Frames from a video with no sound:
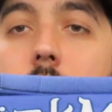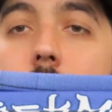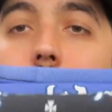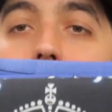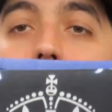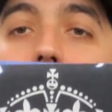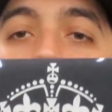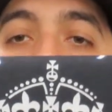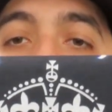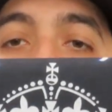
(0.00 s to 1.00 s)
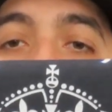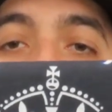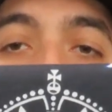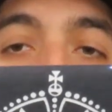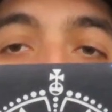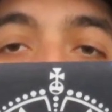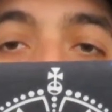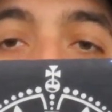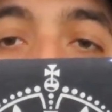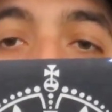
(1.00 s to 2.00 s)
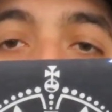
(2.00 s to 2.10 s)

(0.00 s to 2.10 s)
and my birth year.